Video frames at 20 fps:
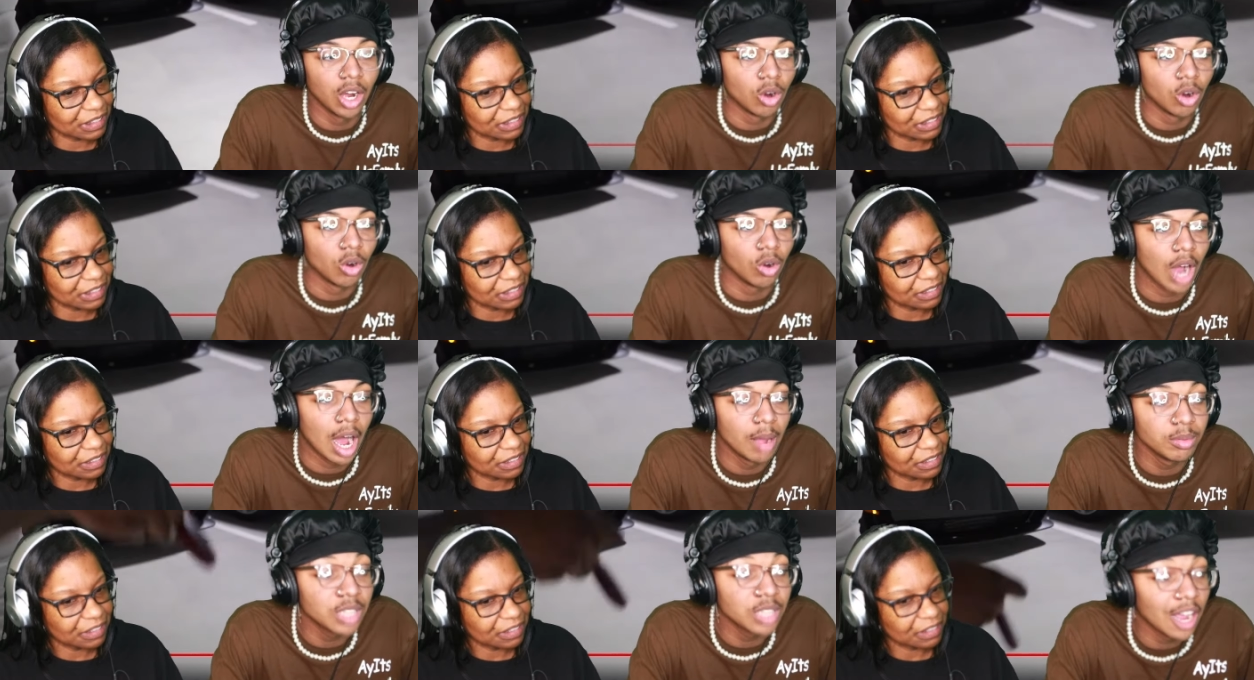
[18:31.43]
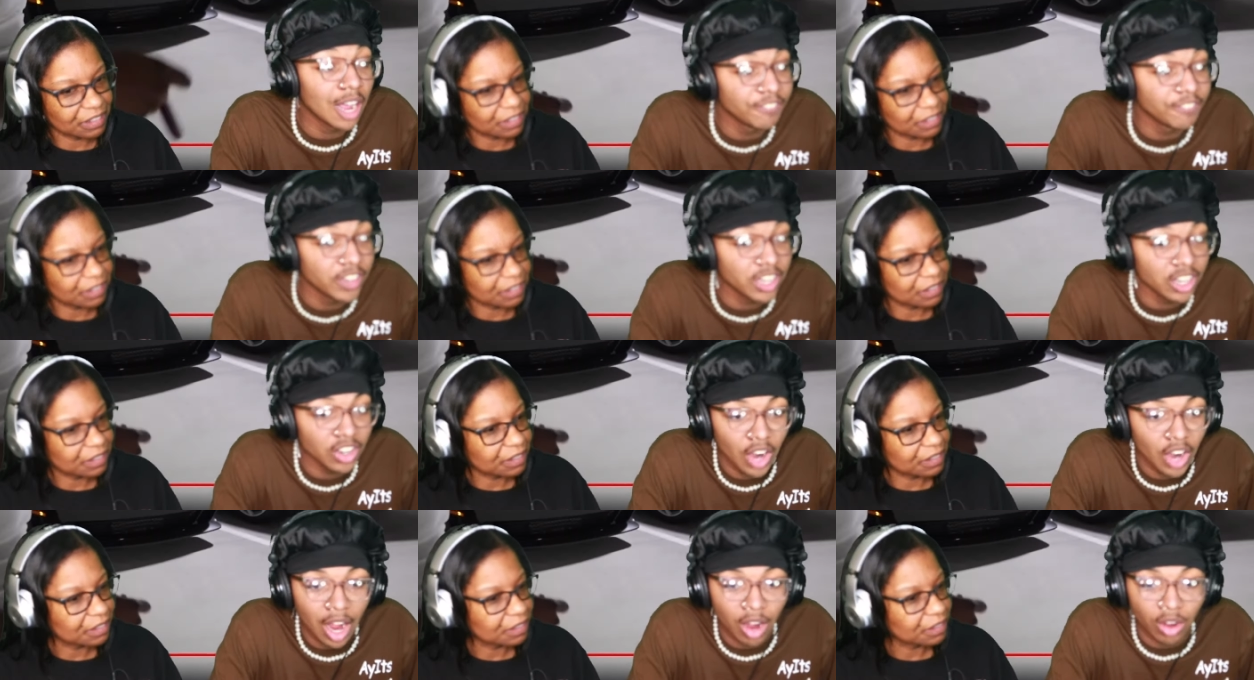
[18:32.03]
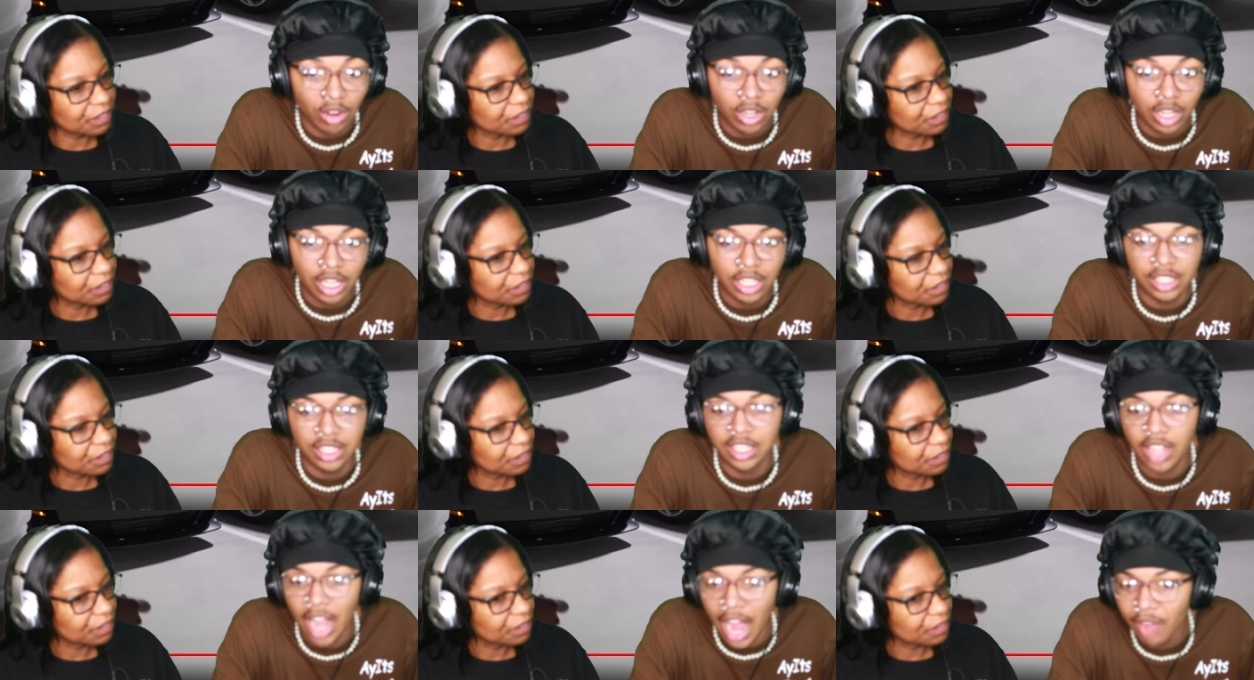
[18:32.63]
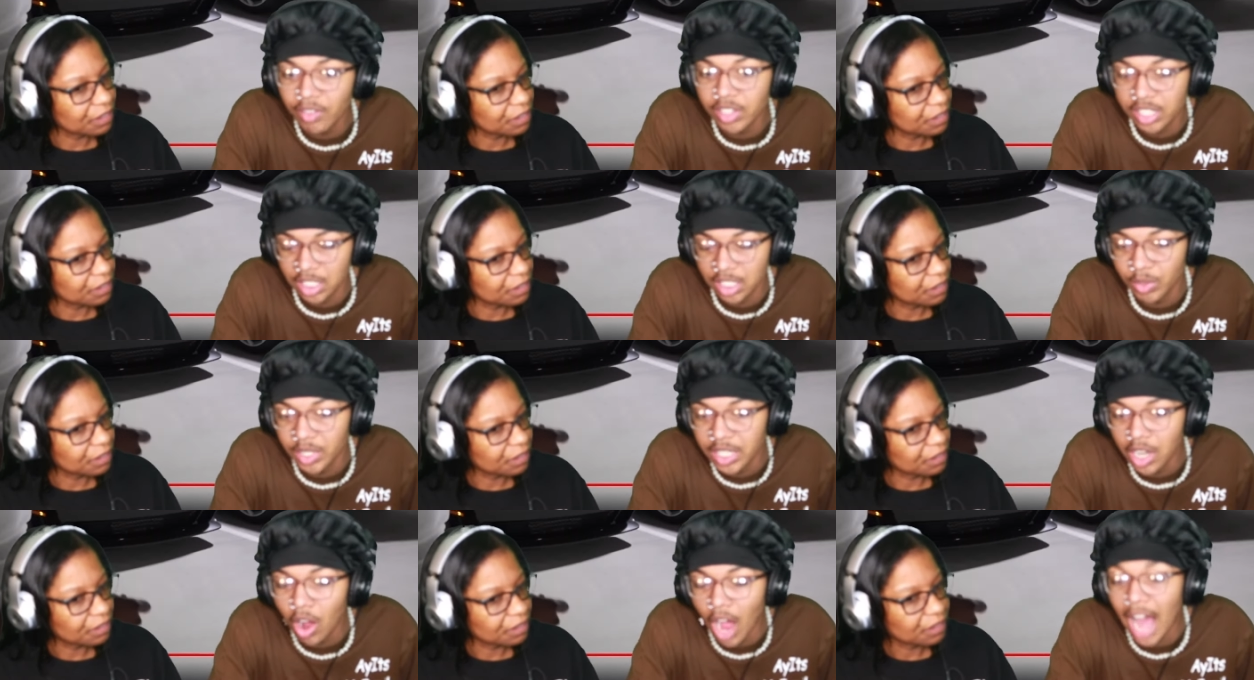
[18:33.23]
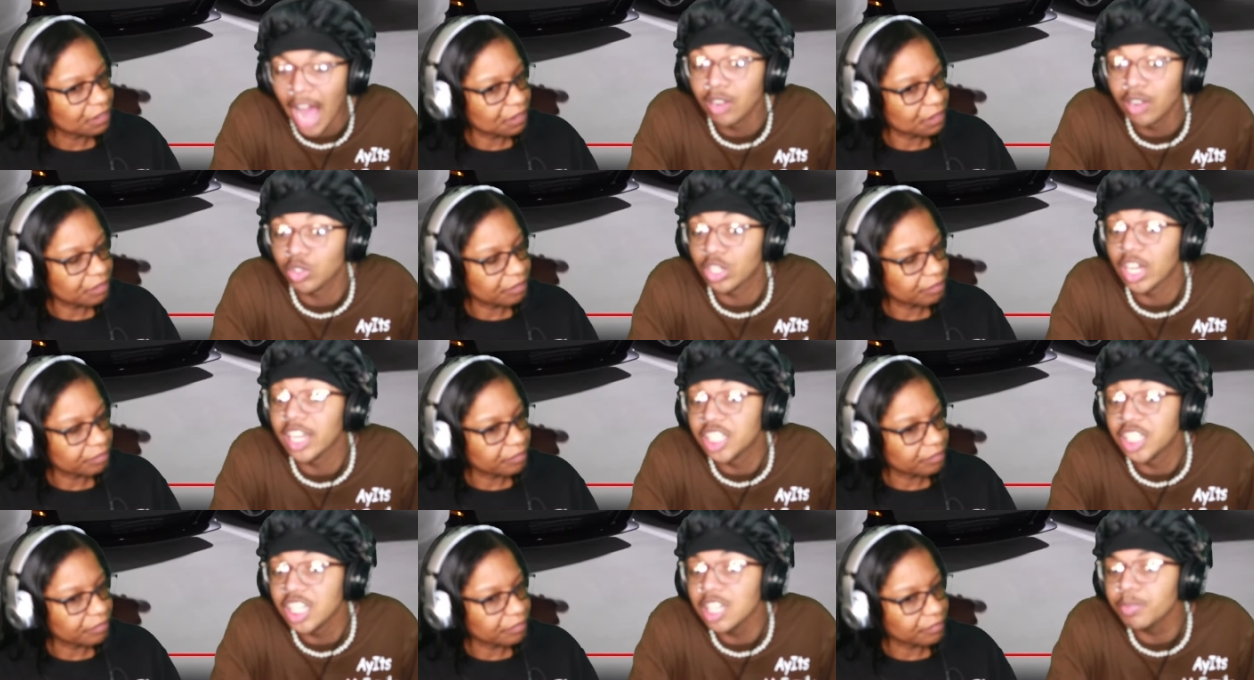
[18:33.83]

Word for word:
Speaker 1: I'm trying to figure out. Obviously, we know I, the Jeep is